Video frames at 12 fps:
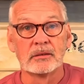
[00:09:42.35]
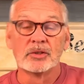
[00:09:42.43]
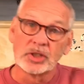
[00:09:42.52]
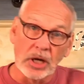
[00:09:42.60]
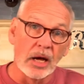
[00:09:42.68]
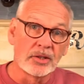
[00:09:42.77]

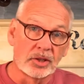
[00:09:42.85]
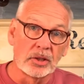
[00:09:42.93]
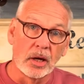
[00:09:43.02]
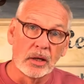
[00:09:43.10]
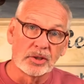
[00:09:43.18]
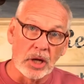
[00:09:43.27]

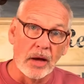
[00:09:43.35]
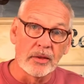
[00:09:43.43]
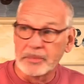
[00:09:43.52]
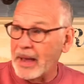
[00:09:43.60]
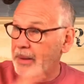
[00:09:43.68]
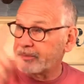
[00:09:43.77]
John the
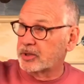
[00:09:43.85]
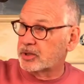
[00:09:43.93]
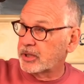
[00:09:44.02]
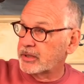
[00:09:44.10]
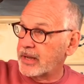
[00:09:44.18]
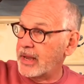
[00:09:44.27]
Baptist
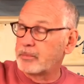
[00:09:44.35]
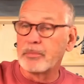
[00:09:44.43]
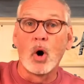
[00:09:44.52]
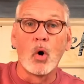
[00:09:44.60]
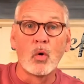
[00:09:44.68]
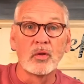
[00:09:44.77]
says, "Hey,
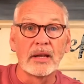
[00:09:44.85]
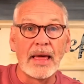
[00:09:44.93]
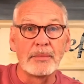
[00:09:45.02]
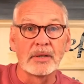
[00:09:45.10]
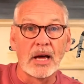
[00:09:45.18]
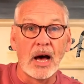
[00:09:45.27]
behold the
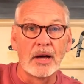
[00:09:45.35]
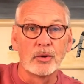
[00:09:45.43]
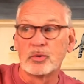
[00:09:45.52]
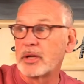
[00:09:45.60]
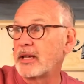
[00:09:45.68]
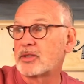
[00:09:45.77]
Lamb of God who
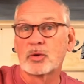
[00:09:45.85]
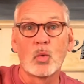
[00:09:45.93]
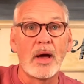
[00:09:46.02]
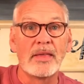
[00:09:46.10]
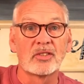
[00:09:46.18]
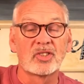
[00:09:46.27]
takes
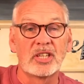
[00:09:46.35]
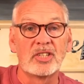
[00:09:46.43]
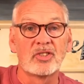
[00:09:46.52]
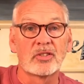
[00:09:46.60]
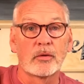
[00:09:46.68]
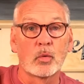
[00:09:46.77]
away the
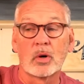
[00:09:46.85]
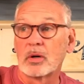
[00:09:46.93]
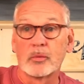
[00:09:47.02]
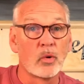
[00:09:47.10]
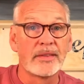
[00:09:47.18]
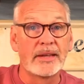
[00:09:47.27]
sins of the
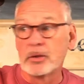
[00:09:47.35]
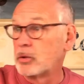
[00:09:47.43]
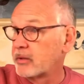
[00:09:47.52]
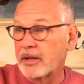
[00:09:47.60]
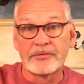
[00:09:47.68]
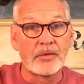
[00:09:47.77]
world." What did they do?
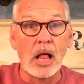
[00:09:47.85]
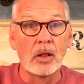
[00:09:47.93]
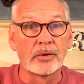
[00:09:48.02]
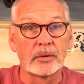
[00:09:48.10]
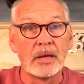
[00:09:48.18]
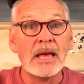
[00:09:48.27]
They
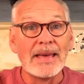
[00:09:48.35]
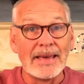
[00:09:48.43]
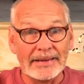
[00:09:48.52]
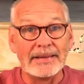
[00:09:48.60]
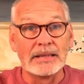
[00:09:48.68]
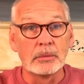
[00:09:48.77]
followed him,
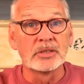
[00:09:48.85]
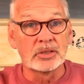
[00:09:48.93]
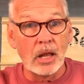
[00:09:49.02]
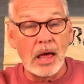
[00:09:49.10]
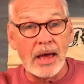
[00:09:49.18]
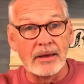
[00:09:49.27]
and in him is
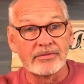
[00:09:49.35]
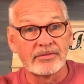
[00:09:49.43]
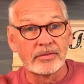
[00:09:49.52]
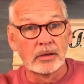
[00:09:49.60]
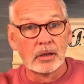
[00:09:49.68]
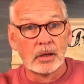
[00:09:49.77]
life.